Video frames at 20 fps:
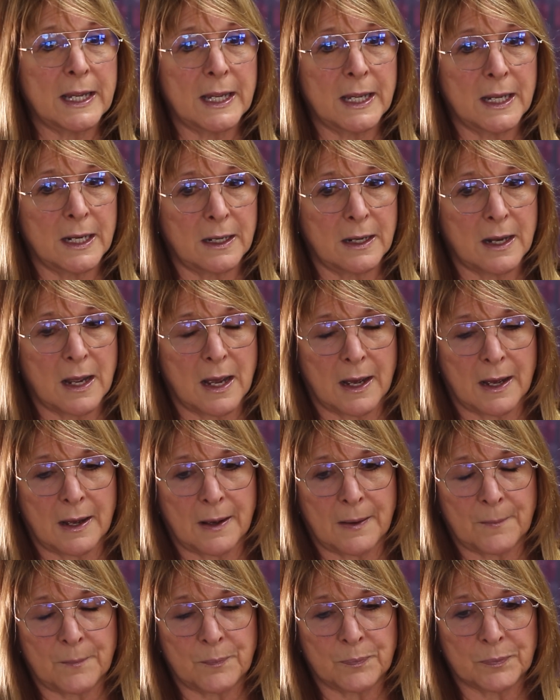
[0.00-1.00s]
in,
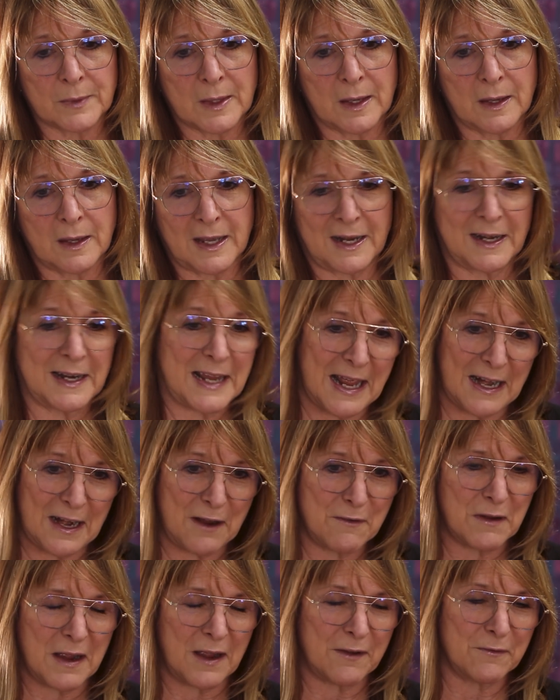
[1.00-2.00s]
and again,
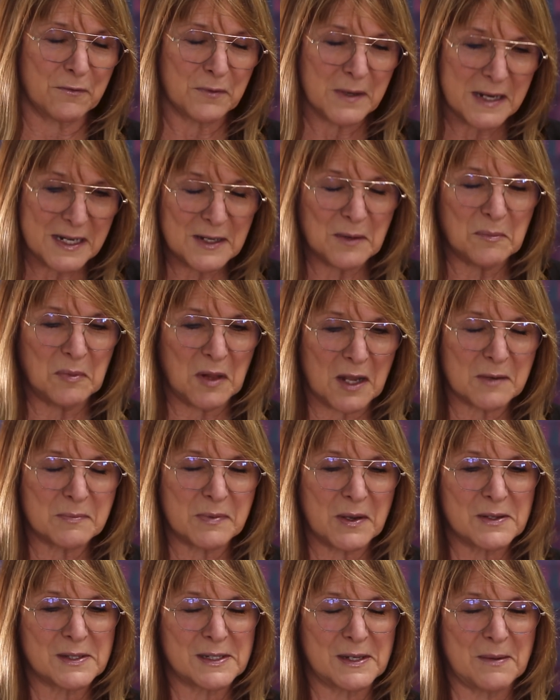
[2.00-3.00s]
I've written a blog
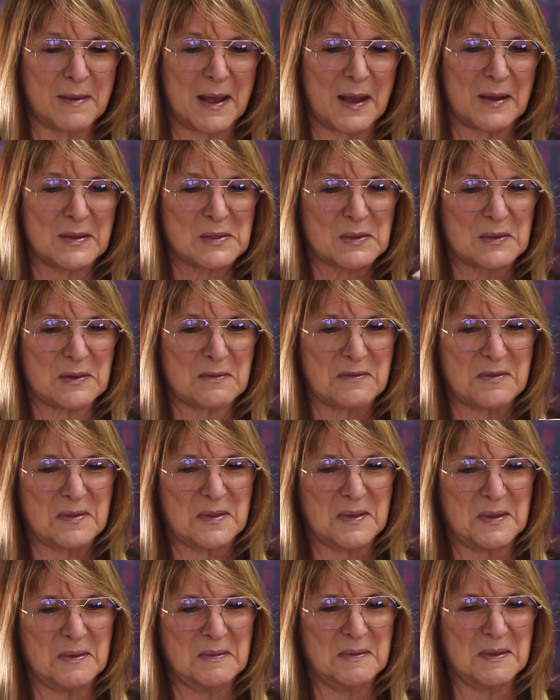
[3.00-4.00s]
post about sort of
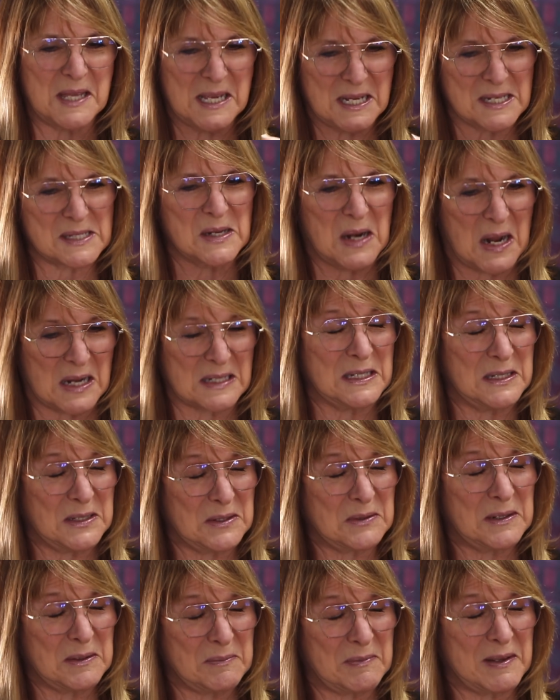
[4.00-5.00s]
things not to
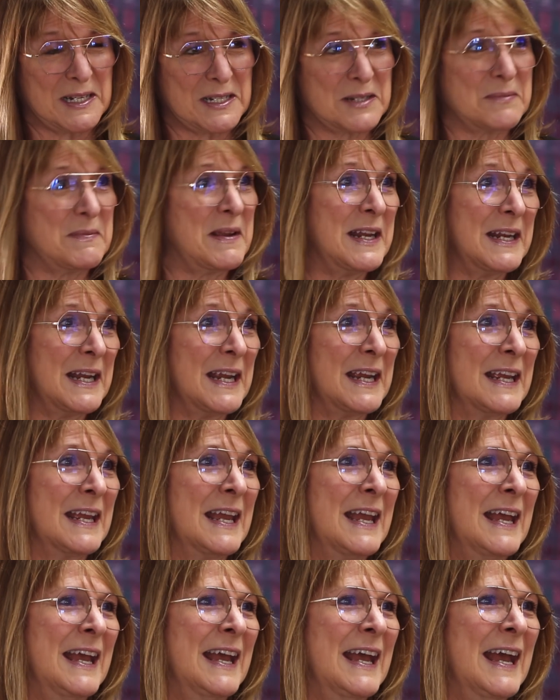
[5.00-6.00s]
do in a pitch meeting.
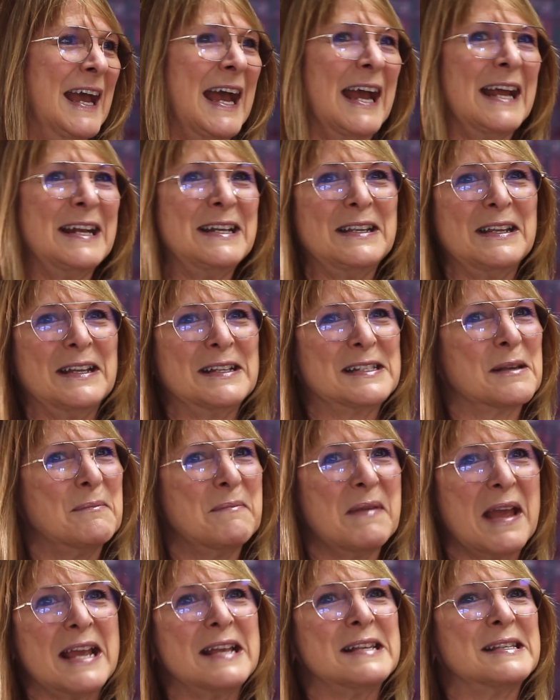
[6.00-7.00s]
And it's
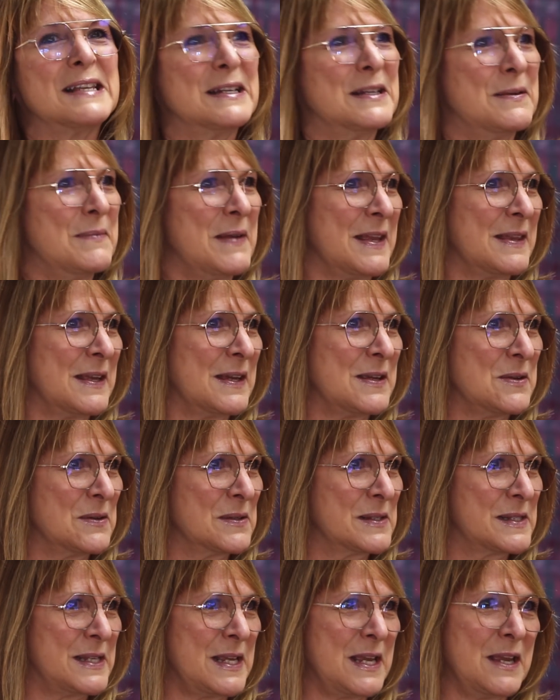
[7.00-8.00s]
amazing to me that
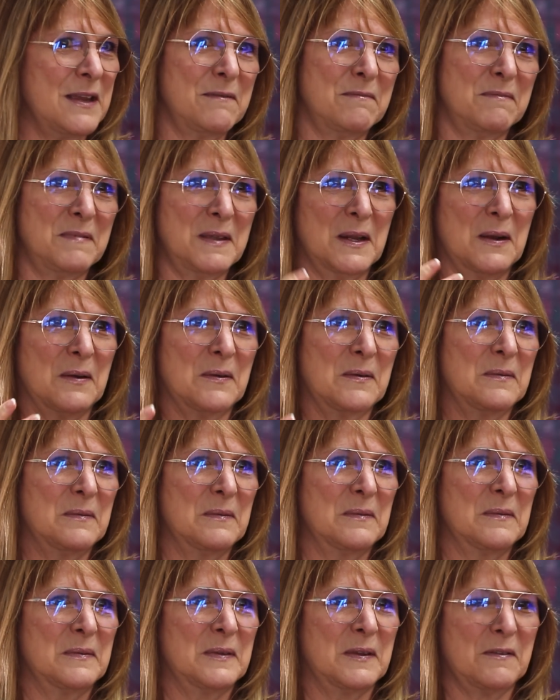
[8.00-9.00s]
you'll see,
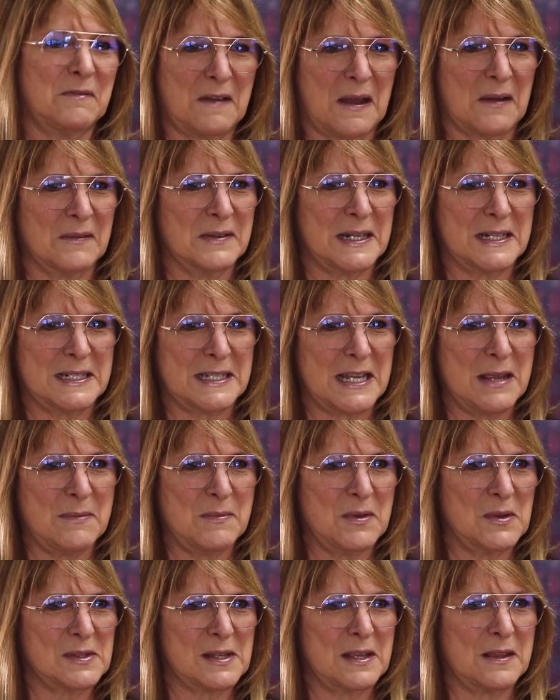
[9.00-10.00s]
the founding
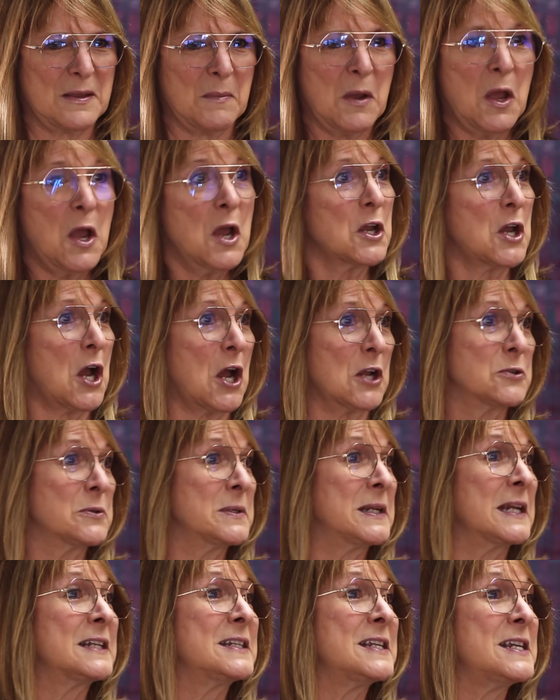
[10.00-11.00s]
team, you'll see them
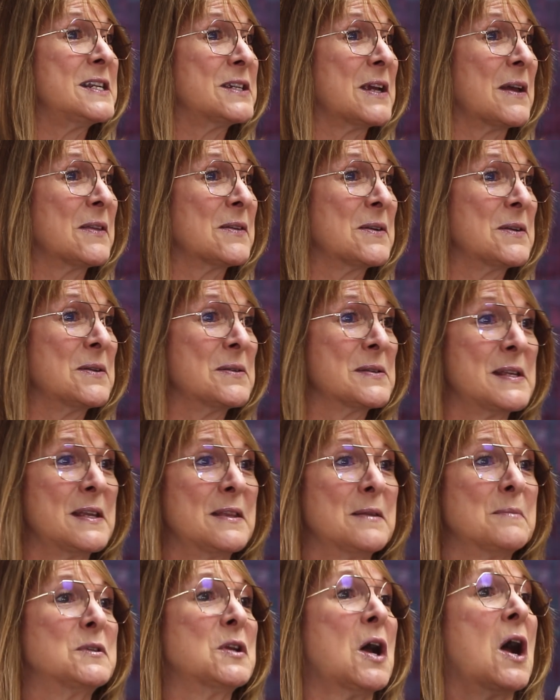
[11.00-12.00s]
contradict each other. You'll see
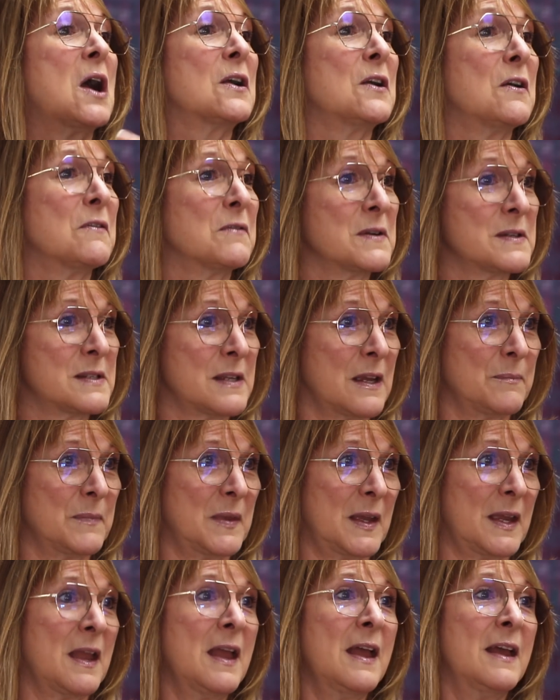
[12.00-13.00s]
them talk over
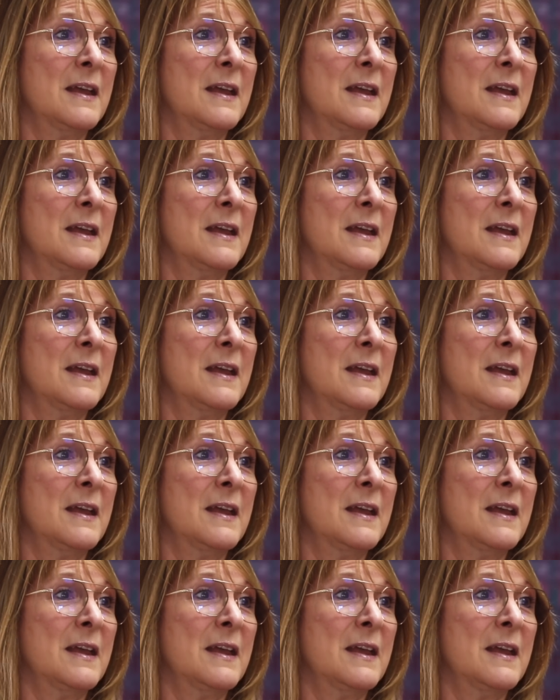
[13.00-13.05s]
something.